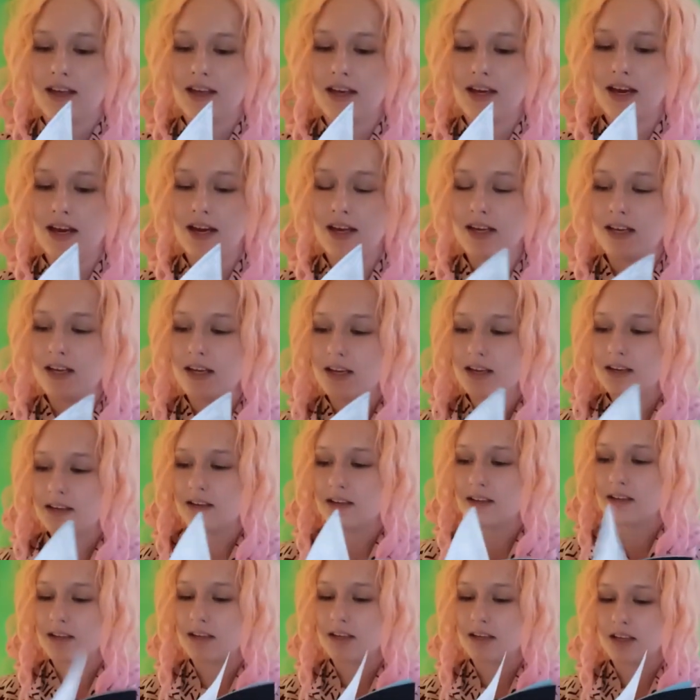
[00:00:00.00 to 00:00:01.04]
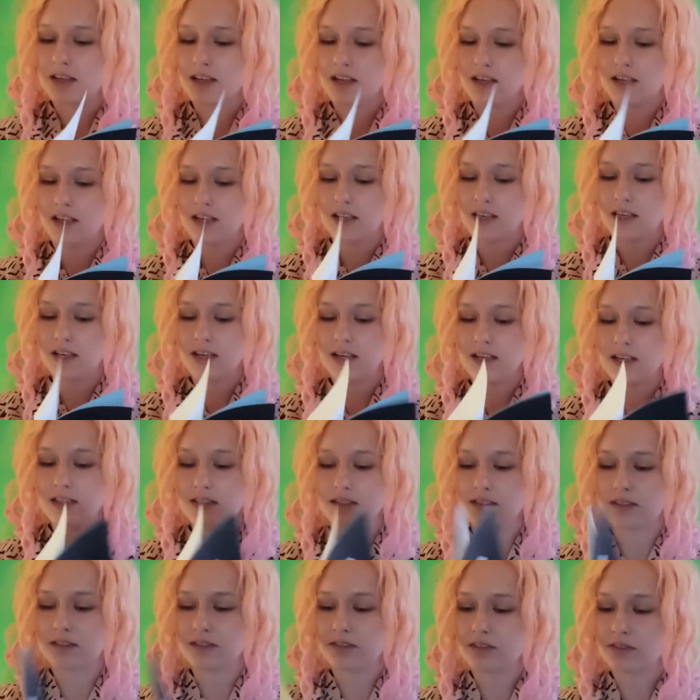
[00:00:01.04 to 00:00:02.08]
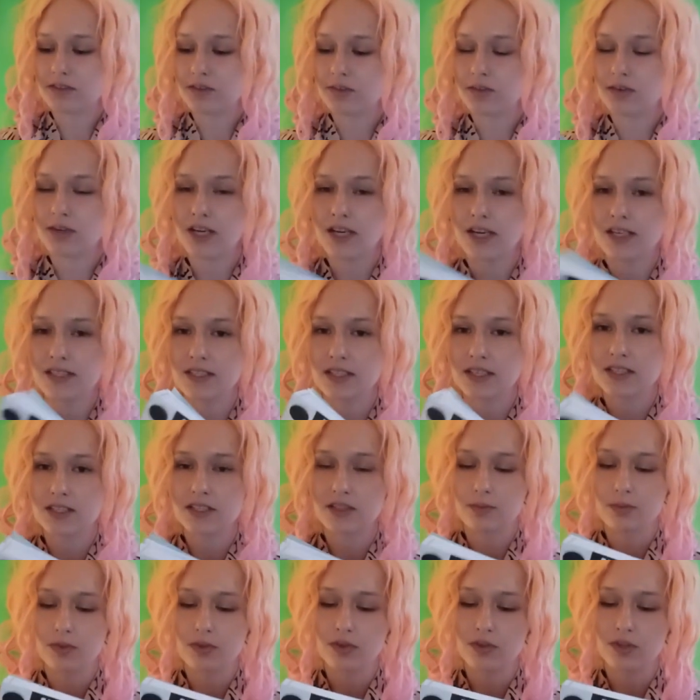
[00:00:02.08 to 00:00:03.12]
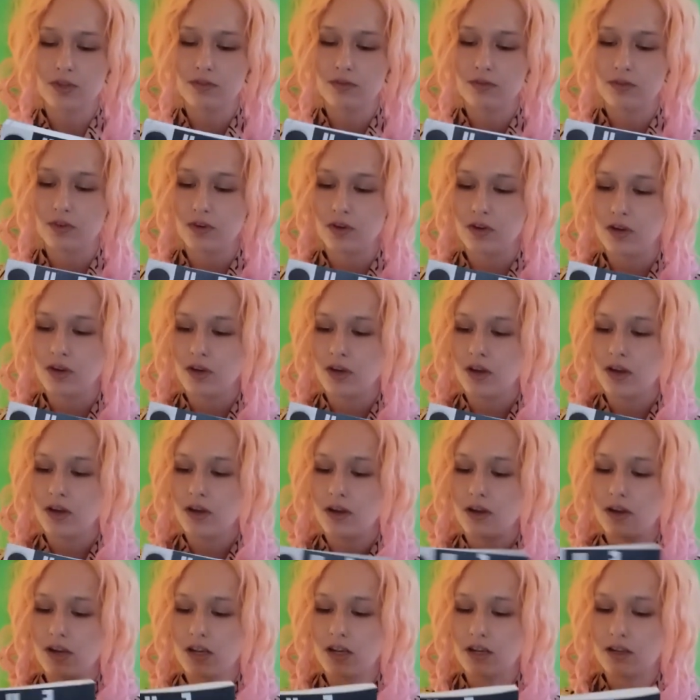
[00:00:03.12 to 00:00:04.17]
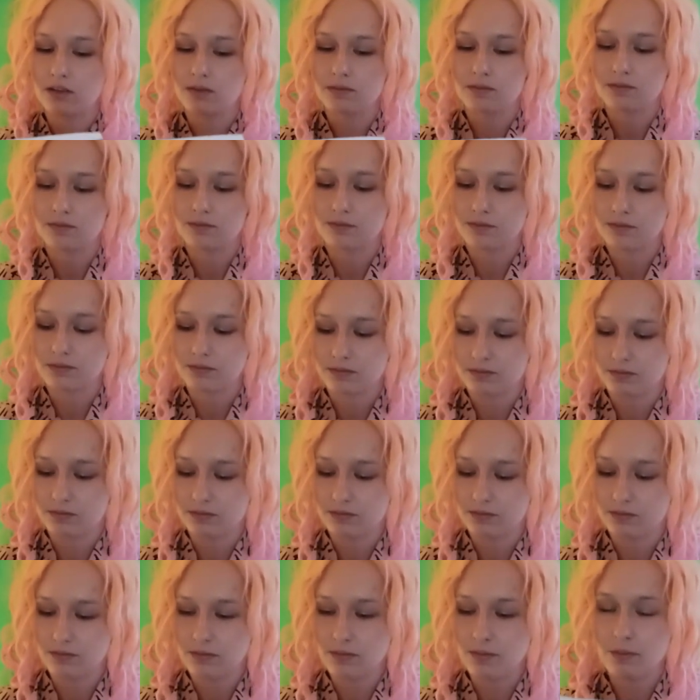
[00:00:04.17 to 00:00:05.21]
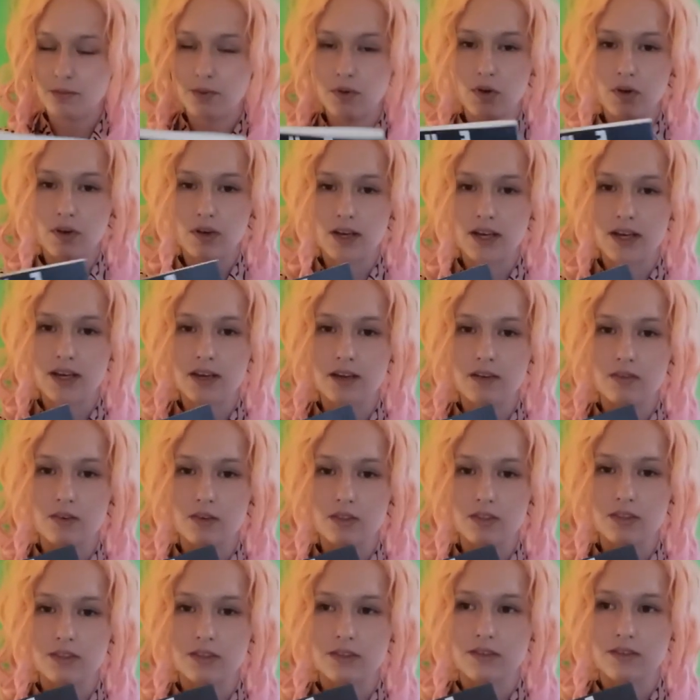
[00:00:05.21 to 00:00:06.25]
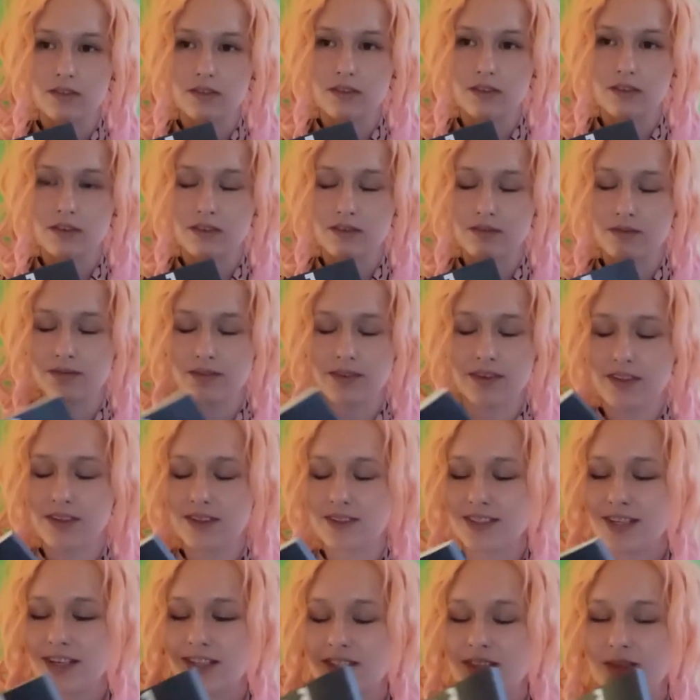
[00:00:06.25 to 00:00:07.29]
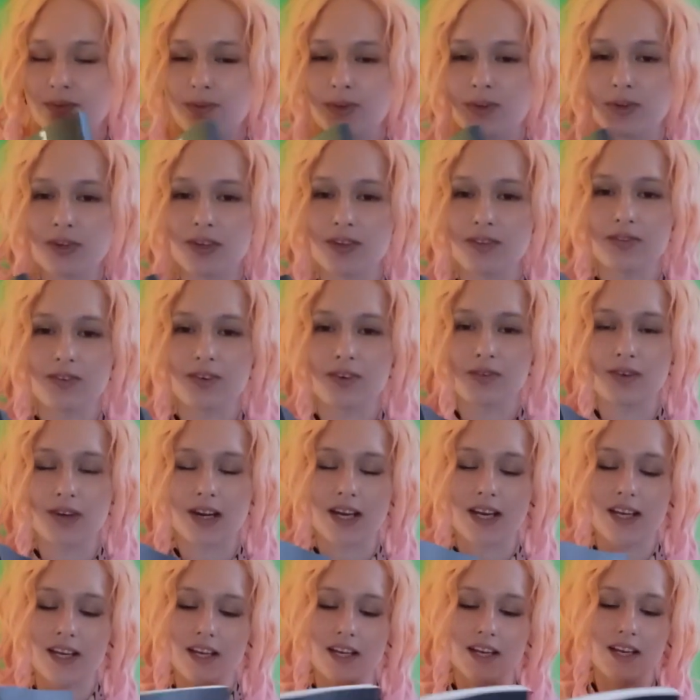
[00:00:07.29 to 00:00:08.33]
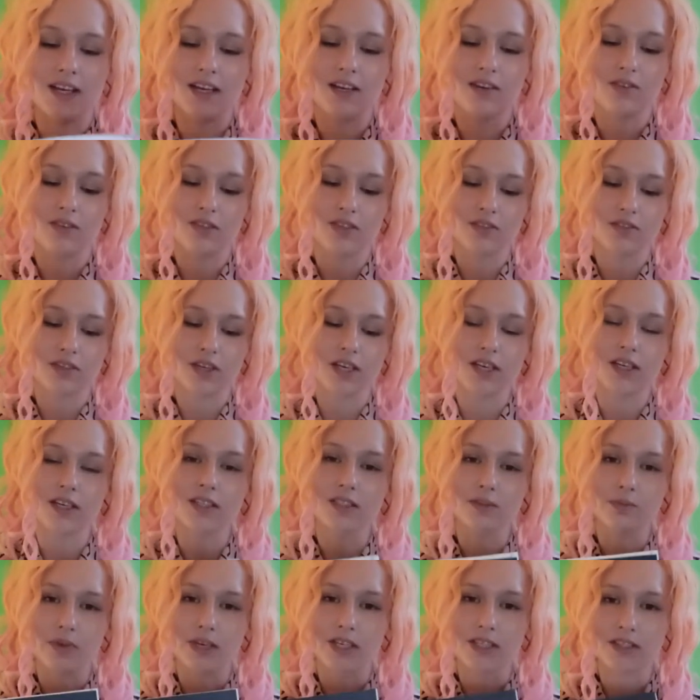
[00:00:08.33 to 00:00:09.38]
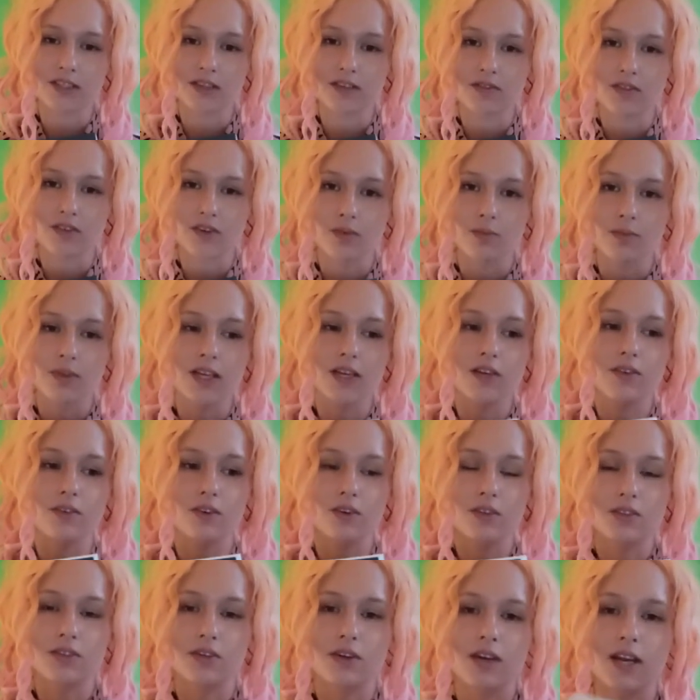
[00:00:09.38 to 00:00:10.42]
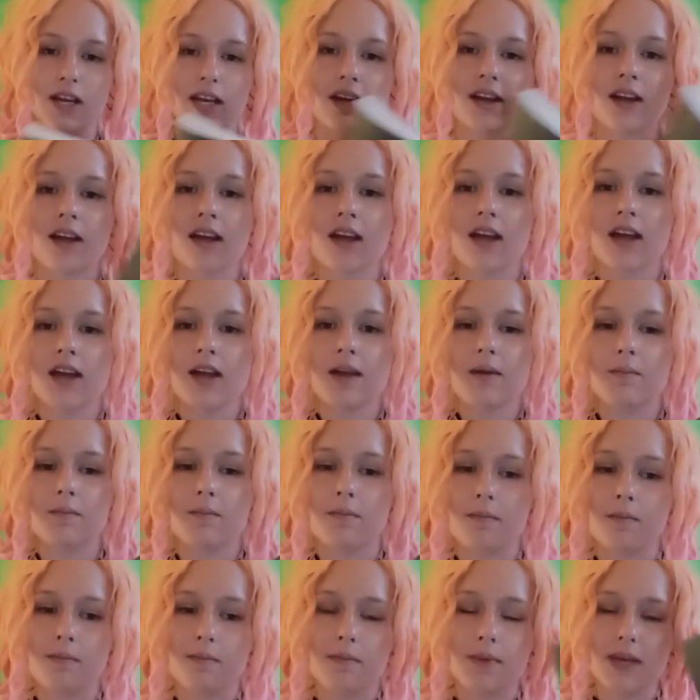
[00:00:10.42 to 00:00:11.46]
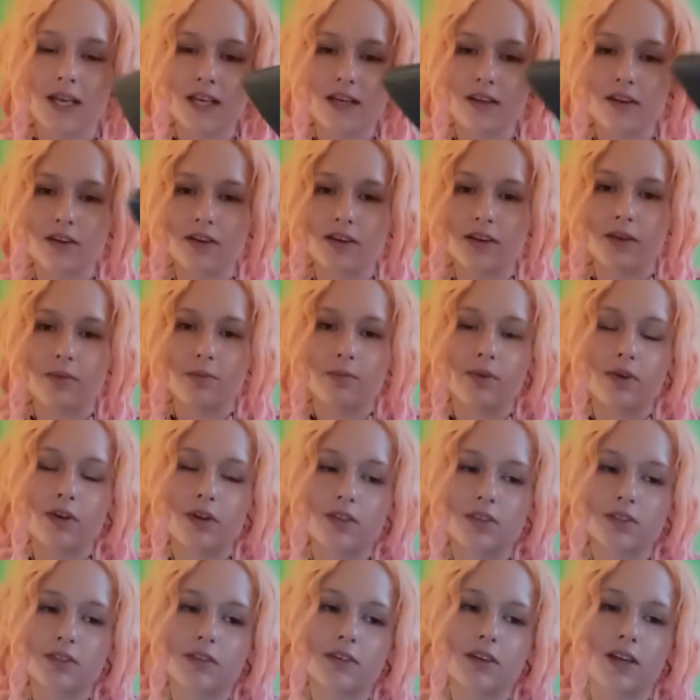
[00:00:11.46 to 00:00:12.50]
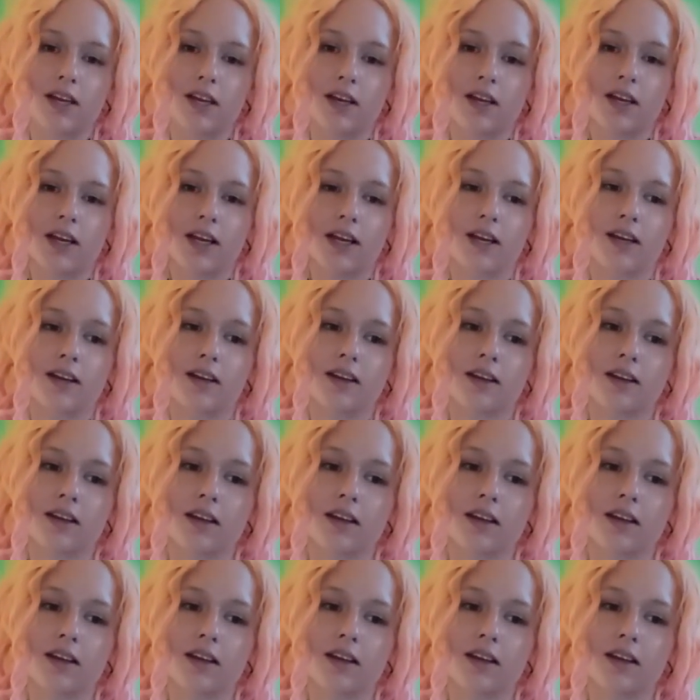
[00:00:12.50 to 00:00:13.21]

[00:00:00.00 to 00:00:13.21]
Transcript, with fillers: Yeah, I think it is really such a beautiful like book and it was such a beautiful writing and it was really special for me to also like meet her in person and like